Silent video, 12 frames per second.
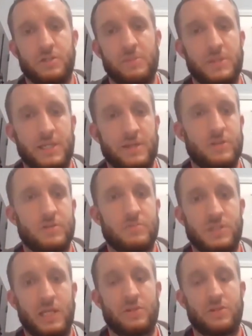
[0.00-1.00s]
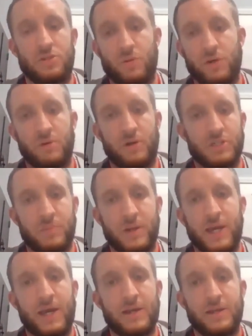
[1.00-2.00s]
maybe give them 10 to $20
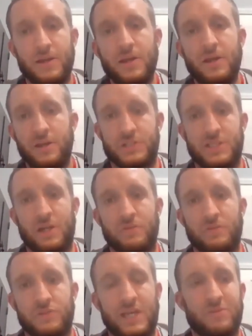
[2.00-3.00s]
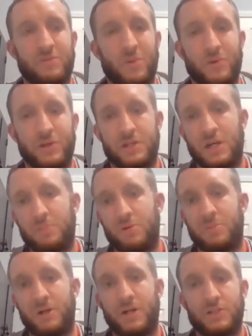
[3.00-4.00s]
back instead of giving them only a couple
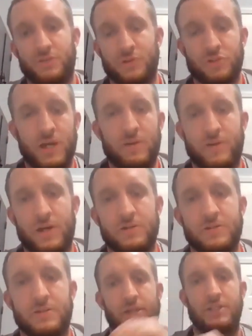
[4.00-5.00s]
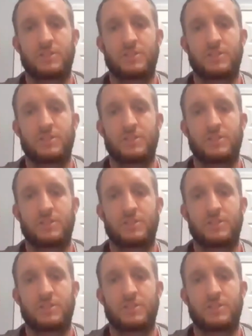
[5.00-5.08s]
bucks for scrap value. So